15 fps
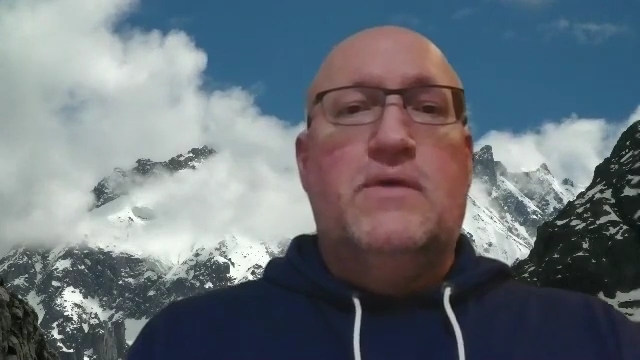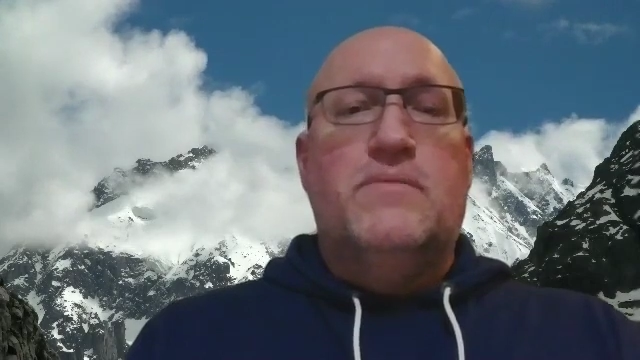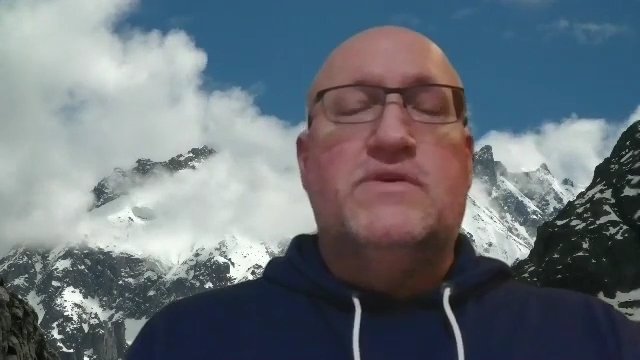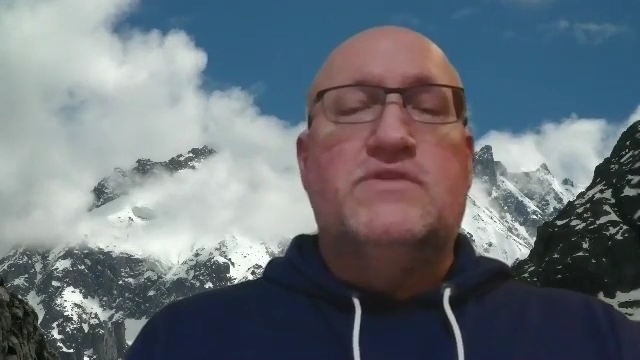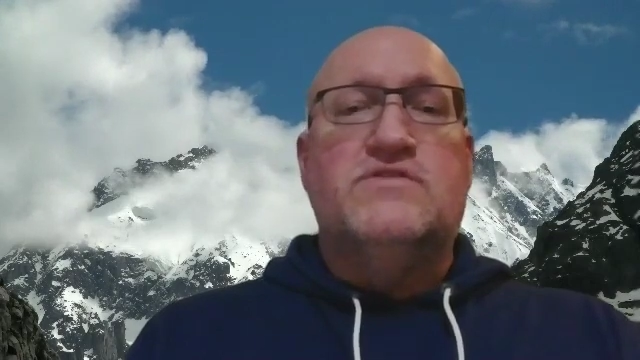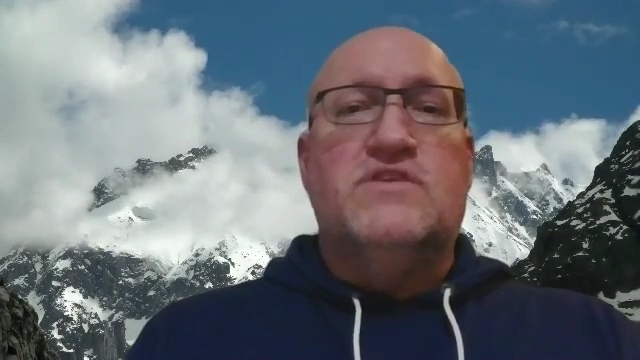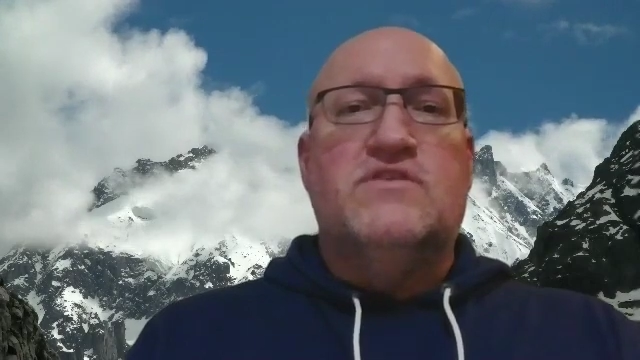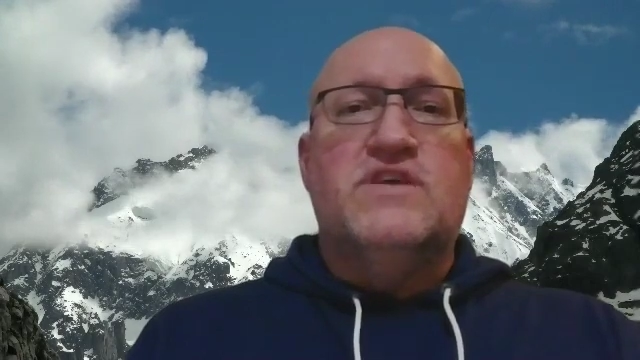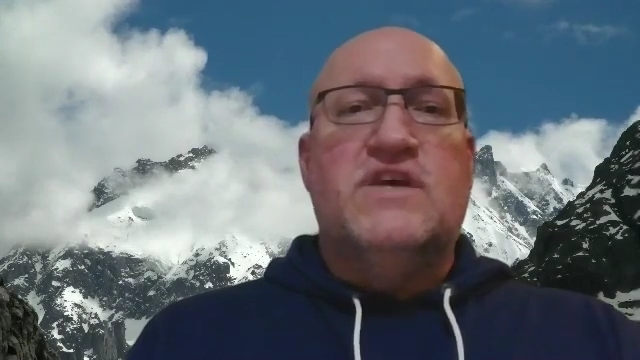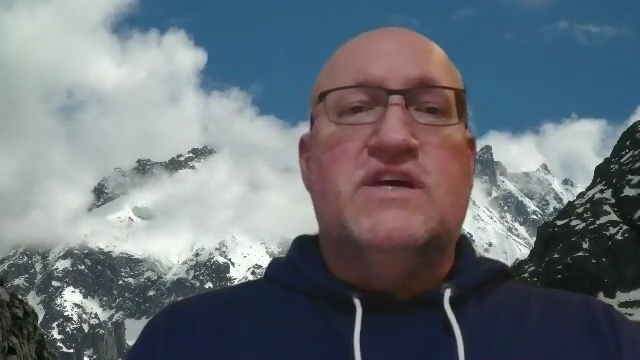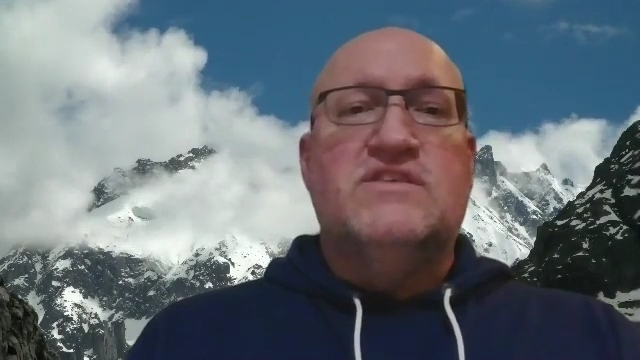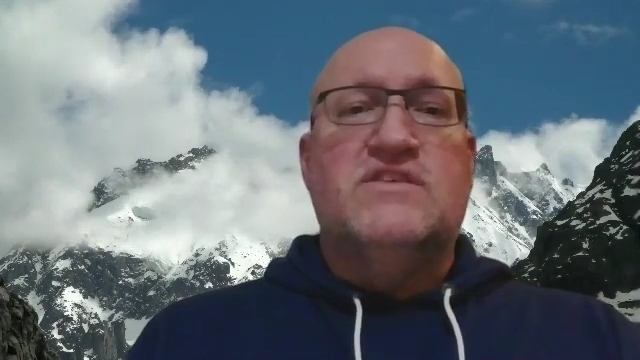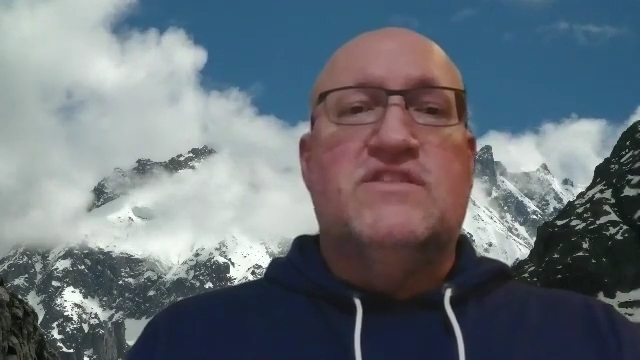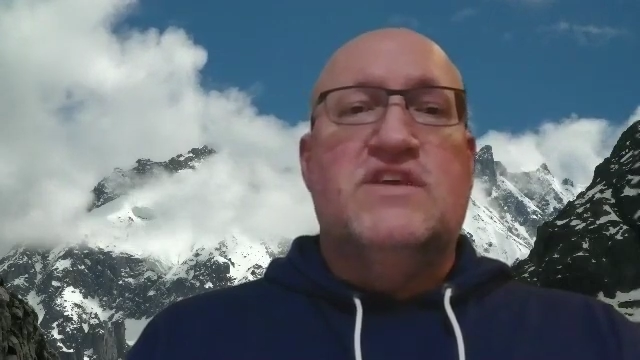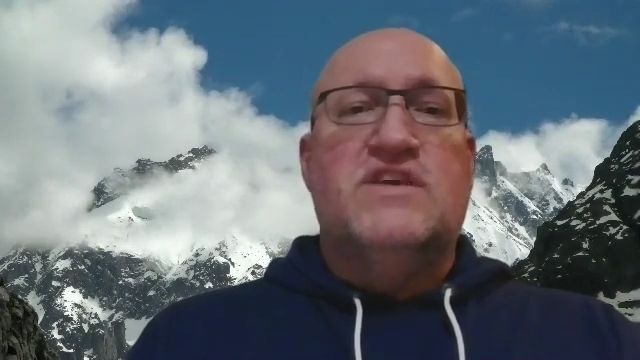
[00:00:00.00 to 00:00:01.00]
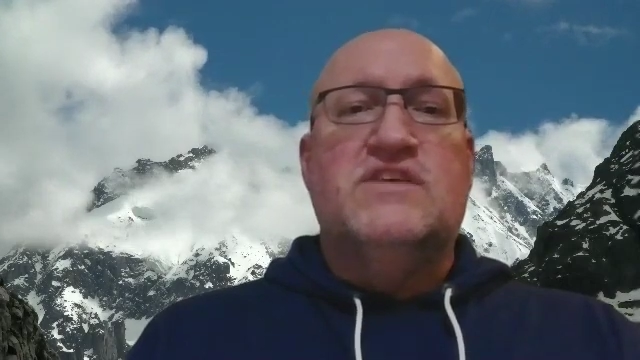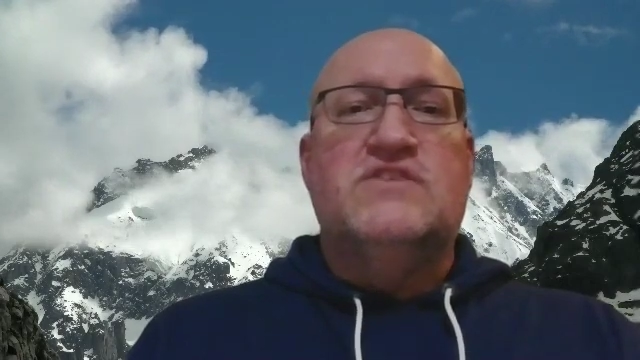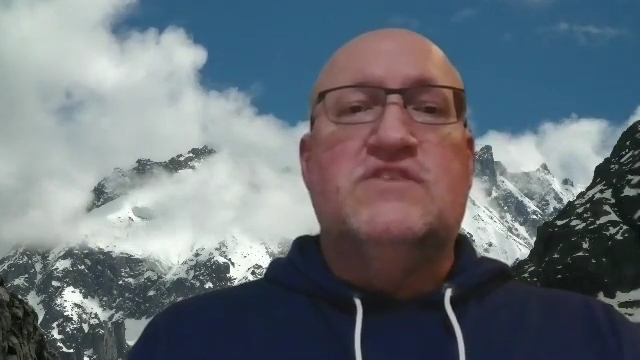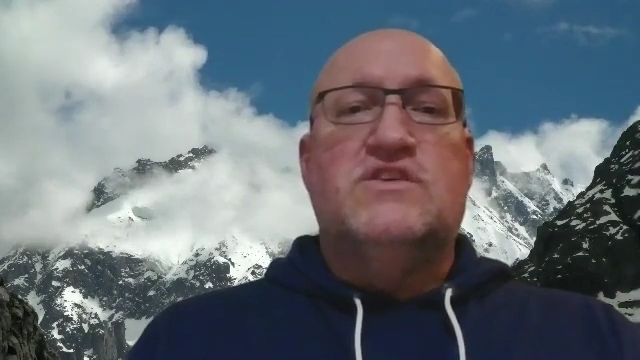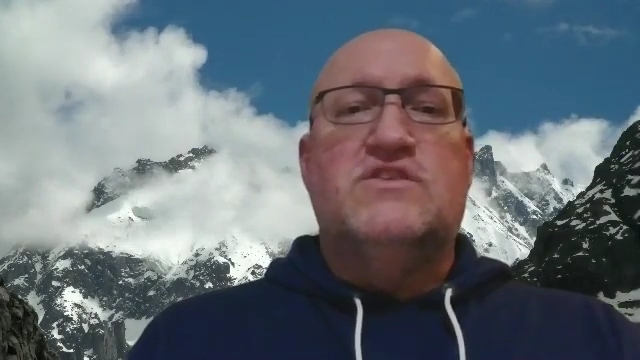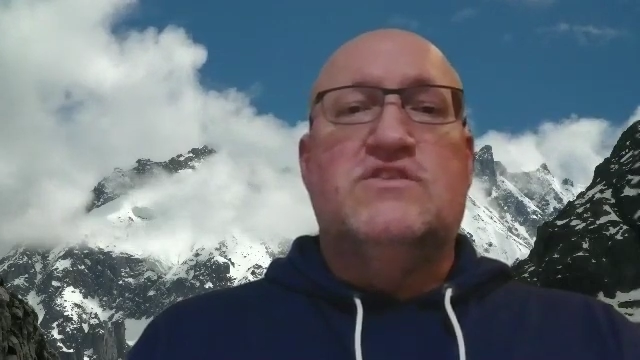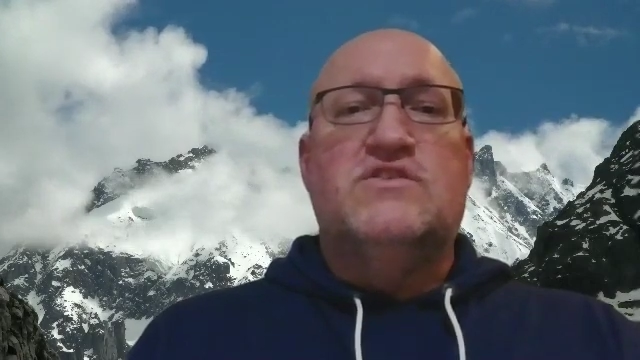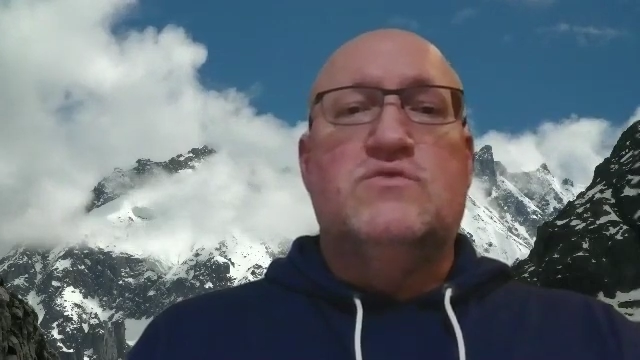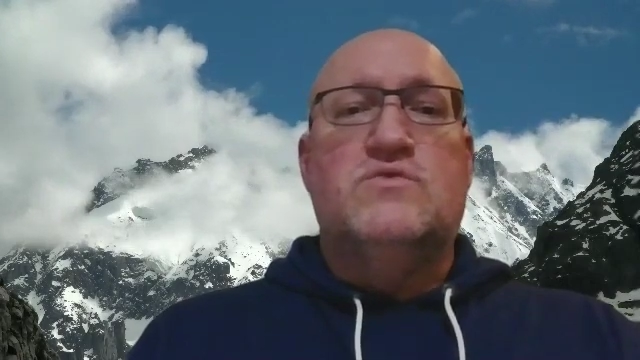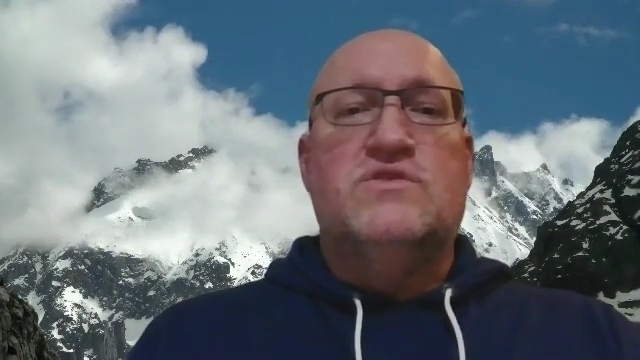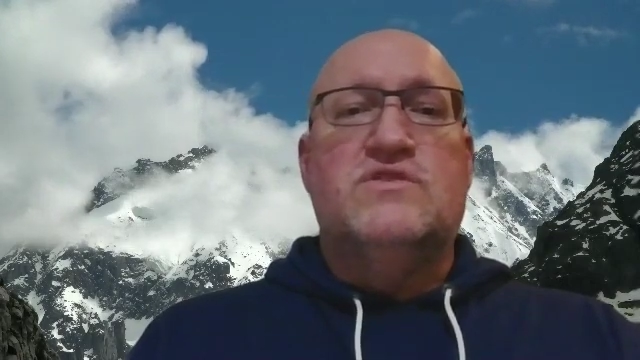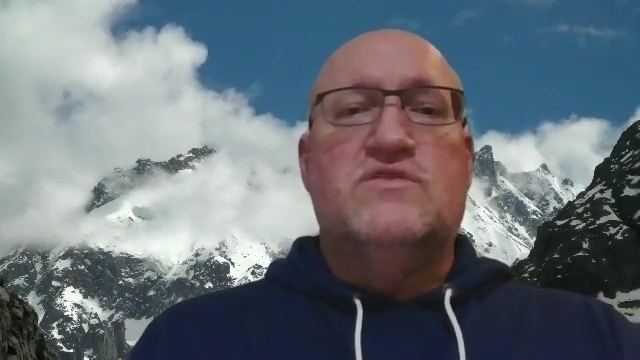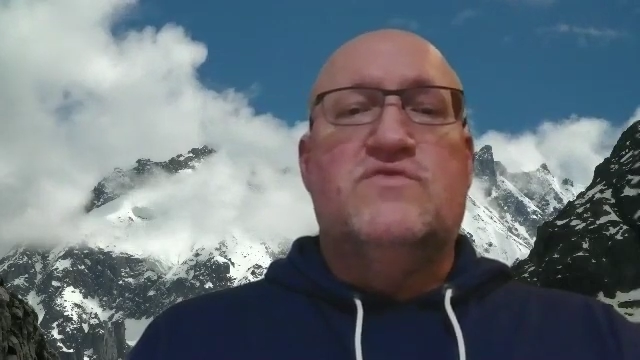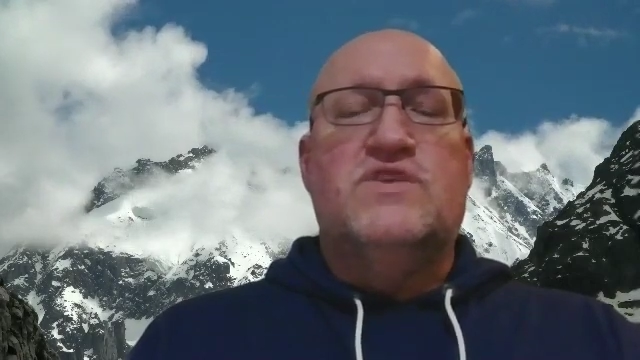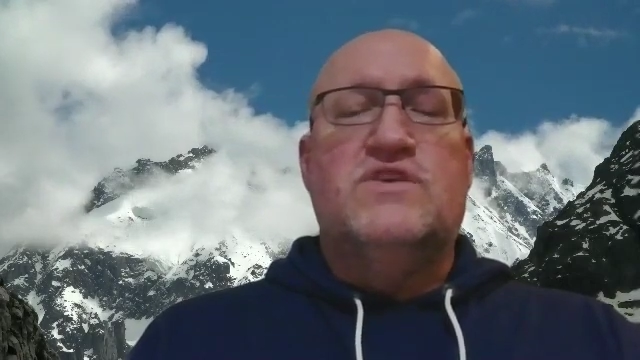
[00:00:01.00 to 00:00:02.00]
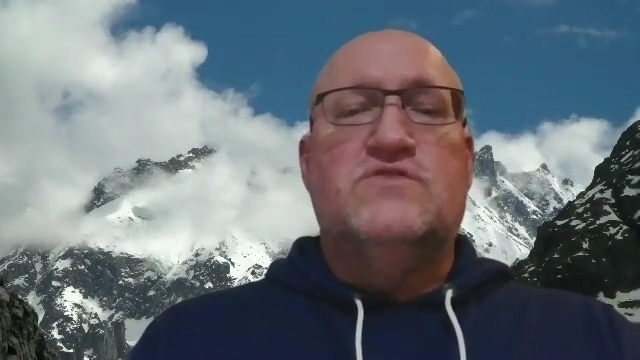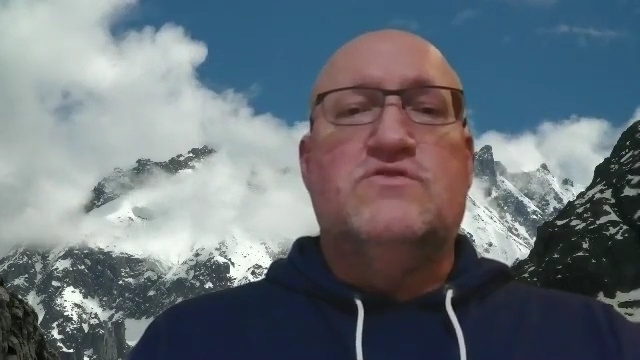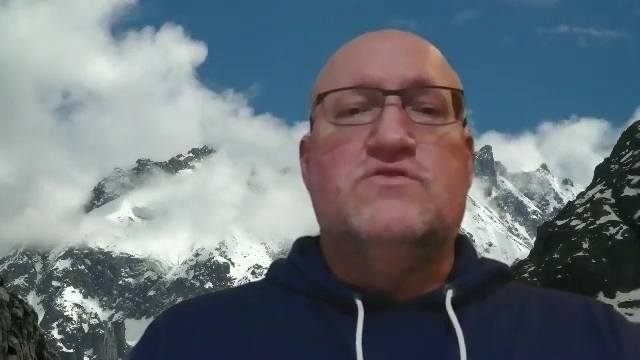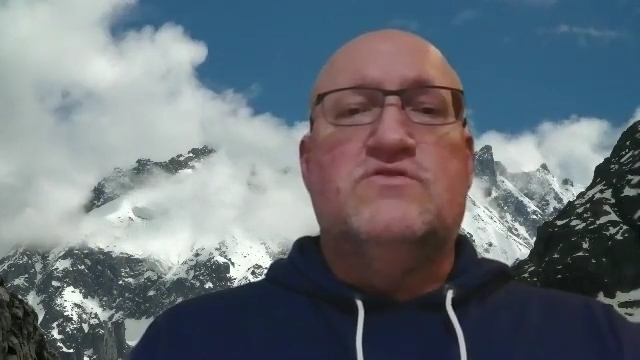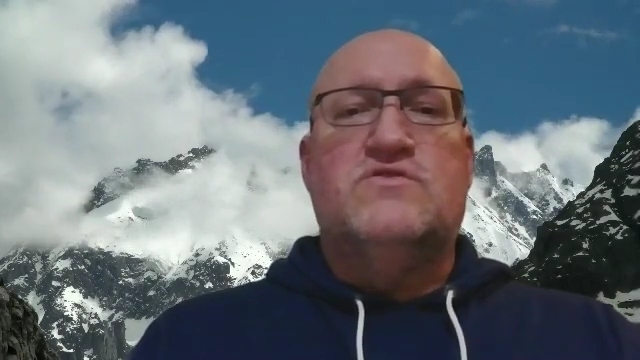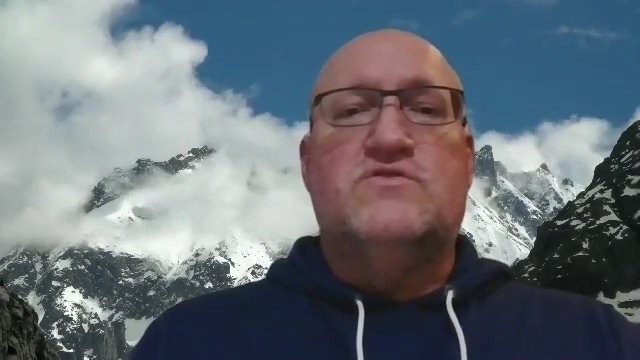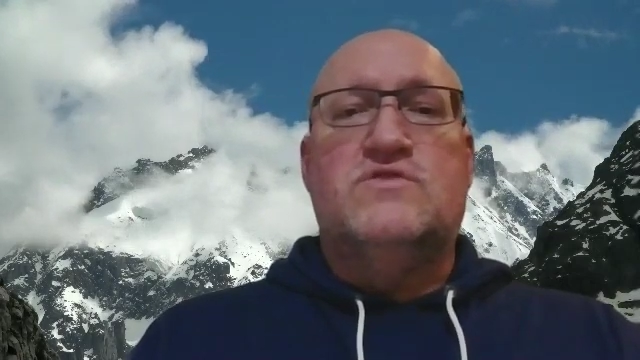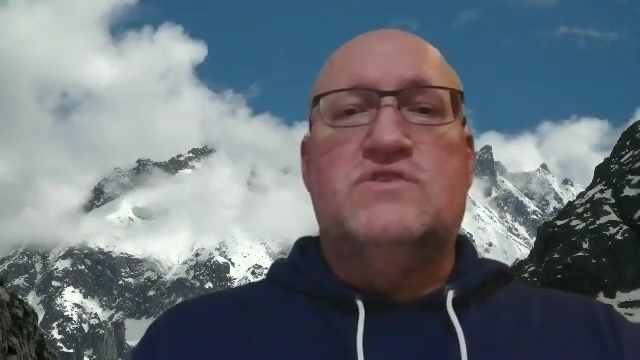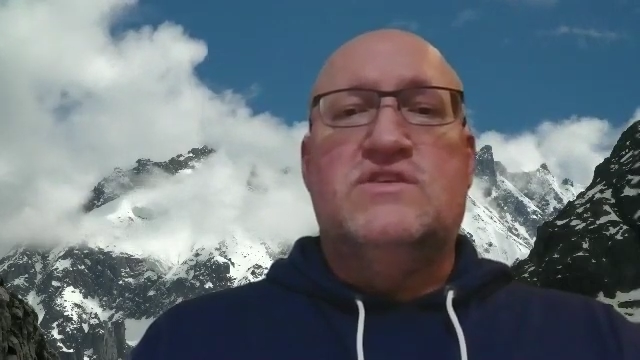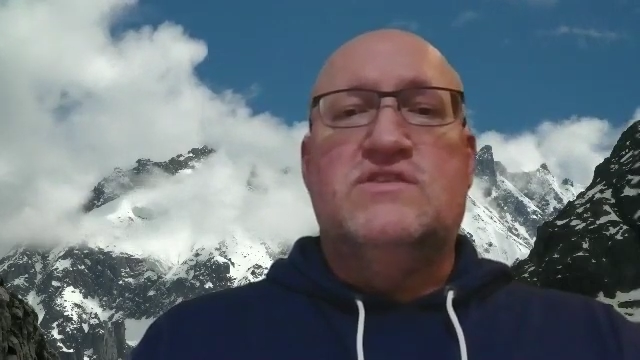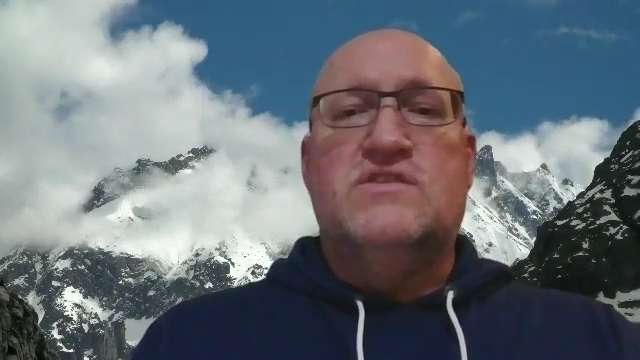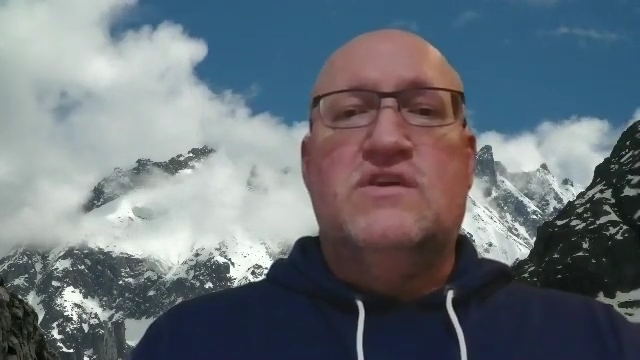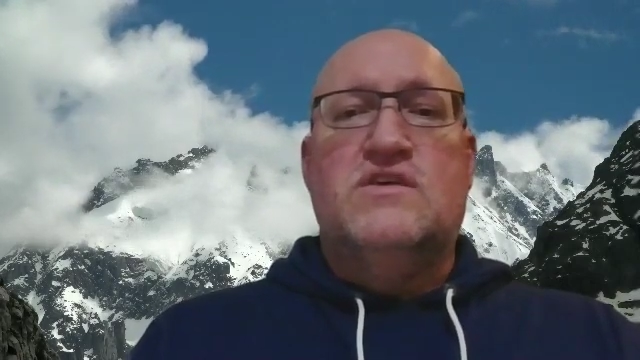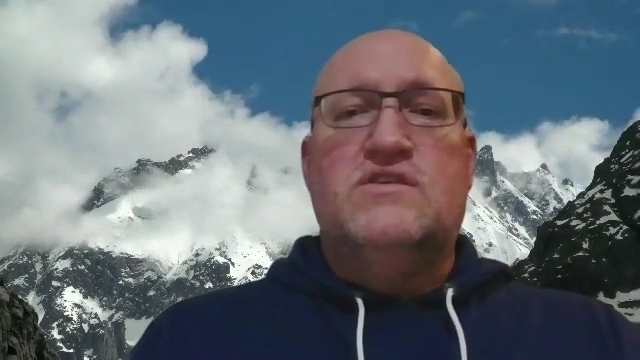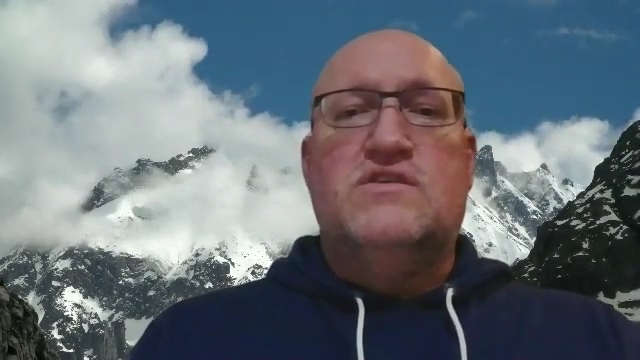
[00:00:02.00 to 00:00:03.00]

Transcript: There's all kinds of things you could do with adventure stories.